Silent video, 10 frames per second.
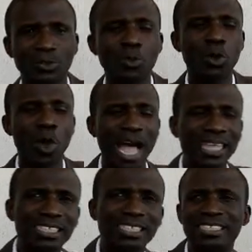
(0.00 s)
So your
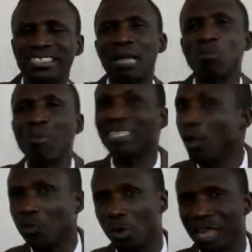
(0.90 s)
heart is the
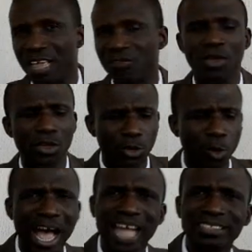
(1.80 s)
thermometer of your life.
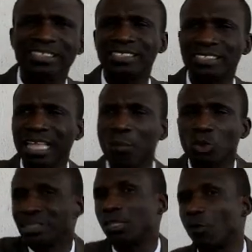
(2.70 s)
Your heart is the
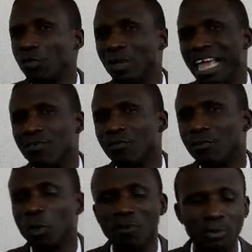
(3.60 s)
thermostat of your life.
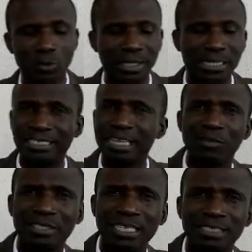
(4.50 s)
Proverbs
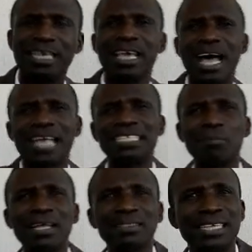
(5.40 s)
23:7 says, as
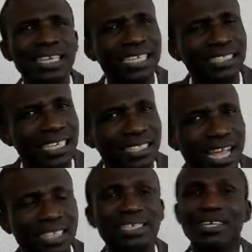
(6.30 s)
a man thinketh in his
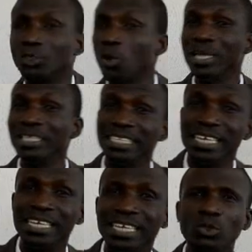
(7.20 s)
heart, so is
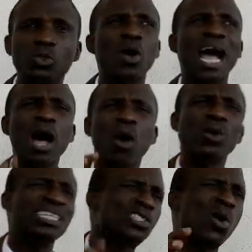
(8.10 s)
he. So
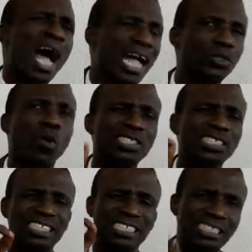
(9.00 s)
how is your heart?
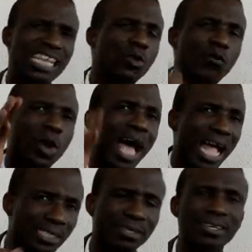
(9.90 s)
What is the state of your
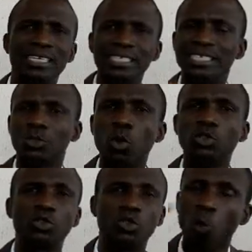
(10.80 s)
heart? This is
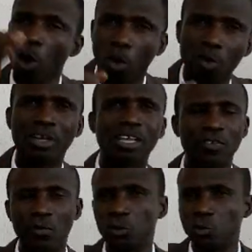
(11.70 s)
what you should work on
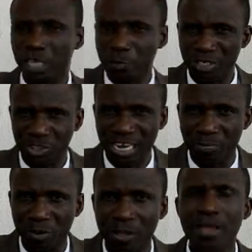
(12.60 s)
if you want to keep in
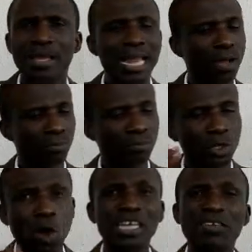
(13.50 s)
shape. Now,
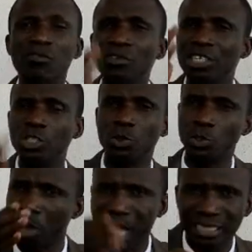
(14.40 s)
God even deals
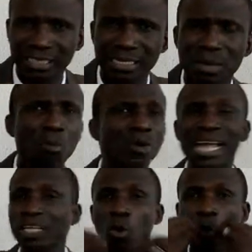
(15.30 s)
with your heart more
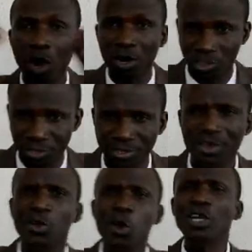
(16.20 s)
than your words.
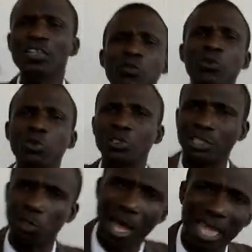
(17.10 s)
God even looks
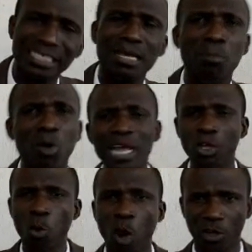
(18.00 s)
at your heart more
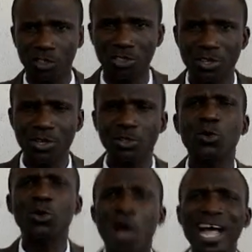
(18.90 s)
than your works.
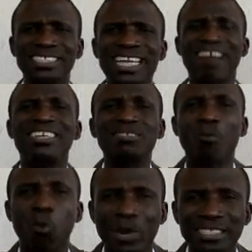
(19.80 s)
So your heart carries
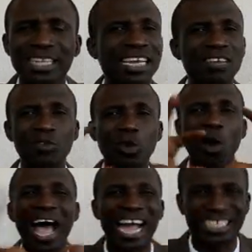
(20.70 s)
more weight than even
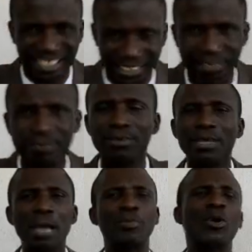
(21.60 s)
your acts.
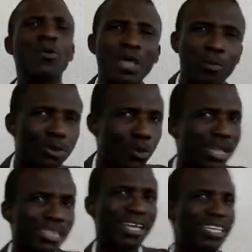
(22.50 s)
I pray God will help us to
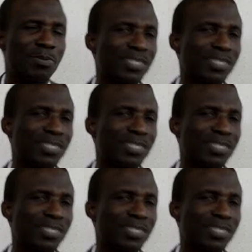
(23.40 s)
understand this